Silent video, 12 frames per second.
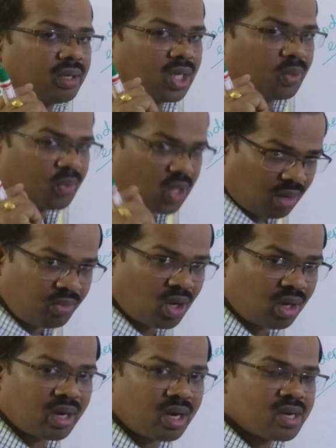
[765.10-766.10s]
If you have
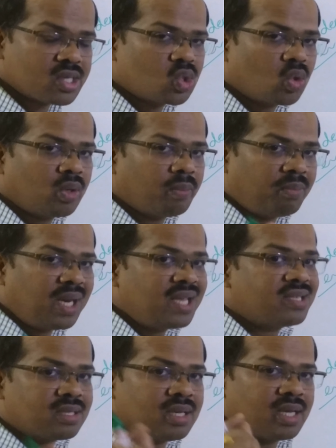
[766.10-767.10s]
not understood,
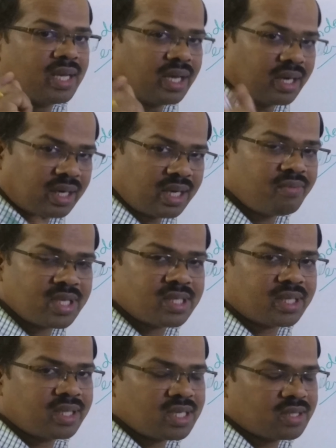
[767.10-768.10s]
please
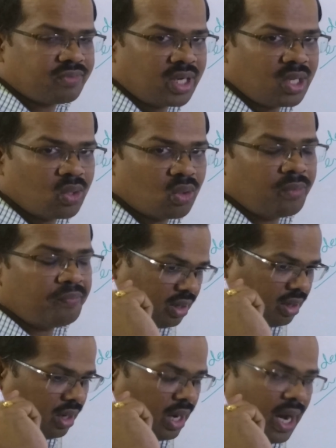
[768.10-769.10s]
revisit this video,
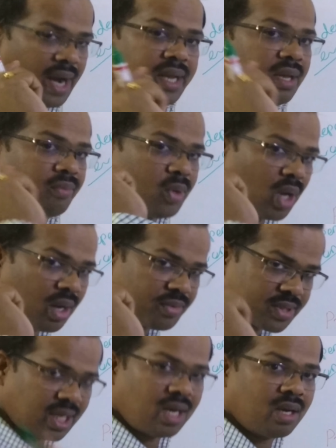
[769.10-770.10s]
and if you have
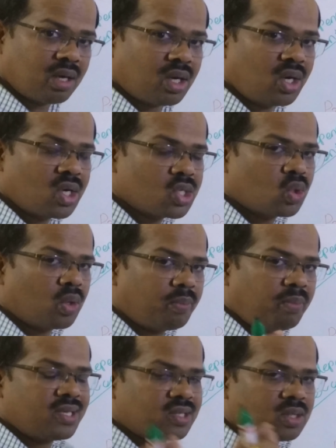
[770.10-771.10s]
still not understood,
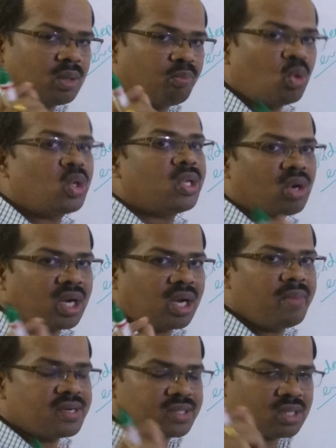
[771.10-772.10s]
please put your
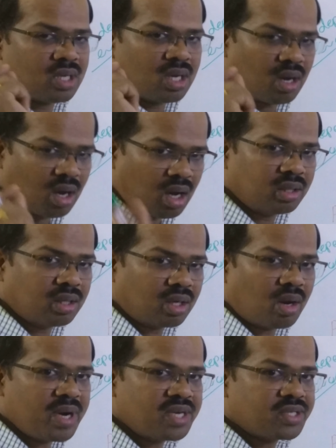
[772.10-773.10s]
comments on the
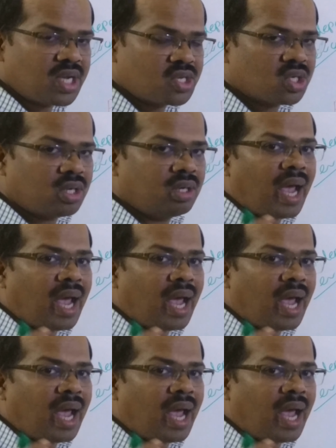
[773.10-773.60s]
comment section.